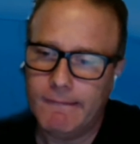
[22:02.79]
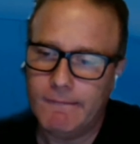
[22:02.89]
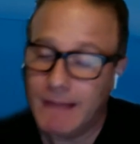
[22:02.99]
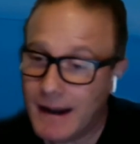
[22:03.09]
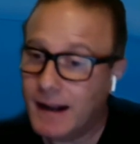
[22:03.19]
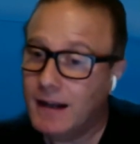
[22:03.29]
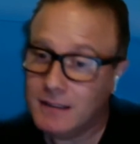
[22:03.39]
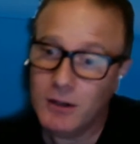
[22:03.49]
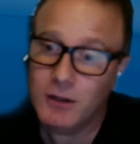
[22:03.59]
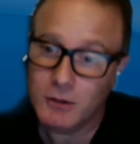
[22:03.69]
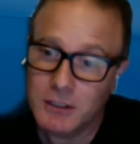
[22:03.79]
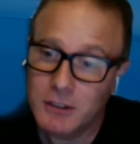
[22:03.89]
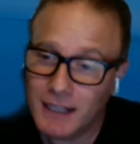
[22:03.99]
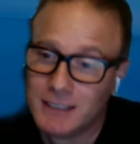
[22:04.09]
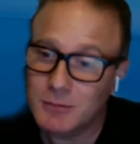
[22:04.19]
Man, I got to tell you,
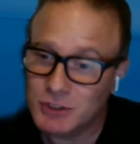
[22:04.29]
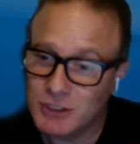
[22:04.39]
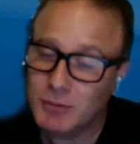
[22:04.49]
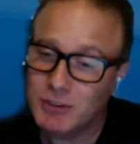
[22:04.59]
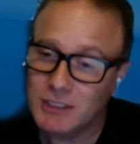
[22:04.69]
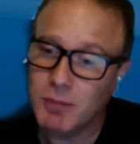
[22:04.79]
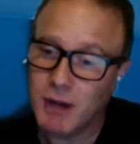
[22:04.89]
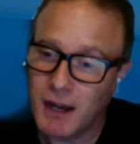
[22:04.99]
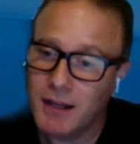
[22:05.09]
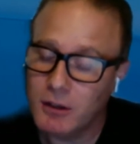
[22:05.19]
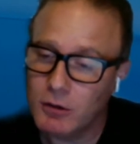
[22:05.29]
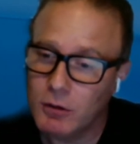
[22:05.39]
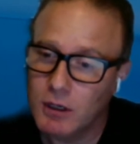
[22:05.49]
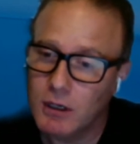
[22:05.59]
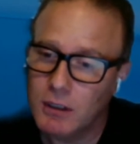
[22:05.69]
you got some substance behind you.
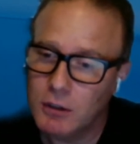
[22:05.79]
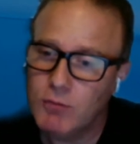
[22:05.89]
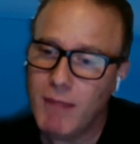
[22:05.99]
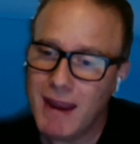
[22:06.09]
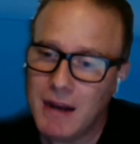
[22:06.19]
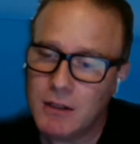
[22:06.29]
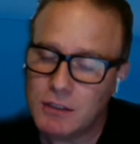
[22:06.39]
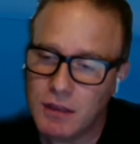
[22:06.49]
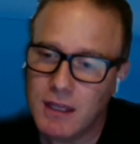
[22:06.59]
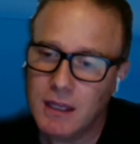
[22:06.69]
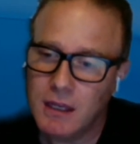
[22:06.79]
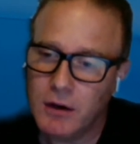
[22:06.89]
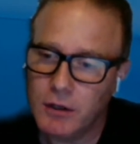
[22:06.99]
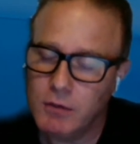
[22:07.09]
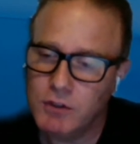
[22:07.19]
You've made us think
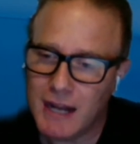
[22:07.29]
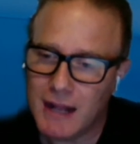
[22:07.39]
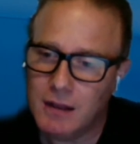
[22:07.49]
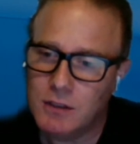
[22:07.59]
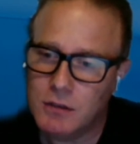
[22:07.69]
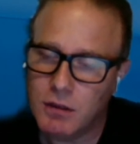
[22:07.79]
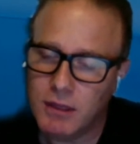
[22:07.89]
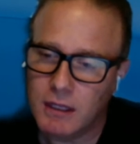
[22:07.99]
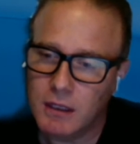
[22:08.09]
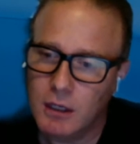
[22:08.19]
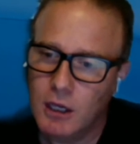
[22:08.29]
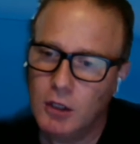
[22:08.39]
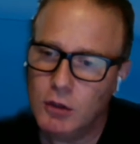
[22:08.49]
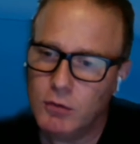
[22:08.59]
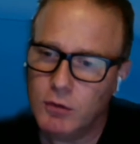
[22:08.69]
here. You've challenged the thinking.
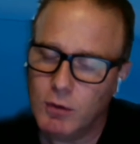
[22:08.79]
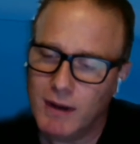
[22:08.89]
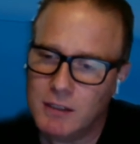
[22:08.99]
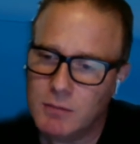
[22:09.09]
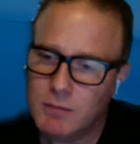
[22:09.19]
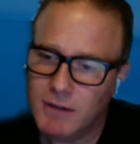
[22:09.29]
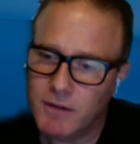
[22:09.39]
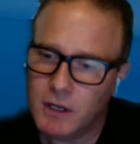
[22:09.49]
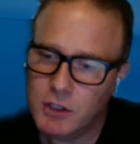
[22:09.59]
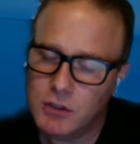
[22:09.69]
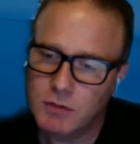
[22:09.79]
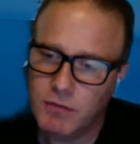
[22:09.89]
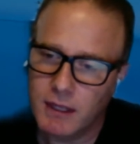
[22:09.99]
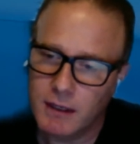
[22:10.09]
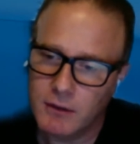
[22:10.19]
You've created some definitions of
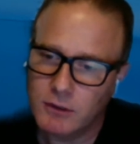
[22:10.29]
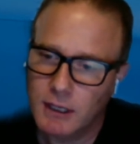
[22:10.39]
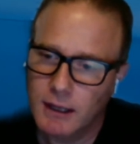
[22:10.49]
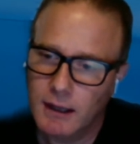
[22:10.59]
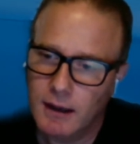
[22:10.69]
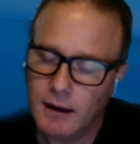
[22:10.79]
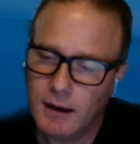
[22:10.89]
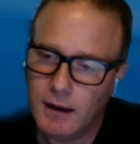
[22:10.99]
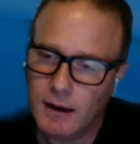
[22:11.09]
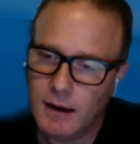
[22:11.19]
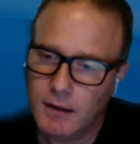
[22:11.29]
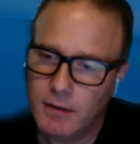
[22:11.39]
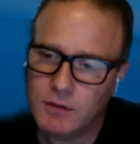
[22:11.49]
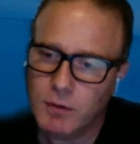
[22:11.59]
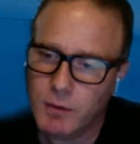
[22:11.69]
things.
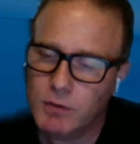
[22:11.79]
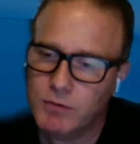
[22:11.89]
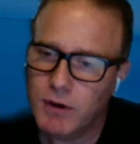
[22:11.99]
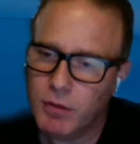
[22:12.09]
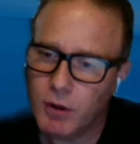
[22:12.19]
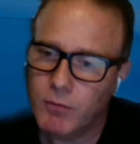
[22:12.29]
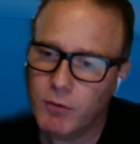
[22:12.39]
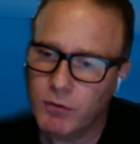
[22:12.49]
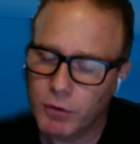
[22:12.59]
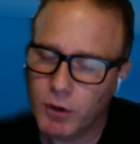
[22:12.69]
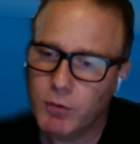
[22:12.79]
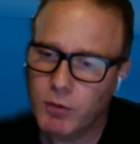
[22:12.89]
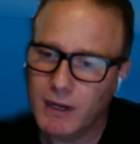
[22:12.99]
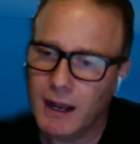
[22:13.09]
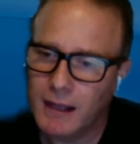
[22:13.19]
This for me was very thought-provoking.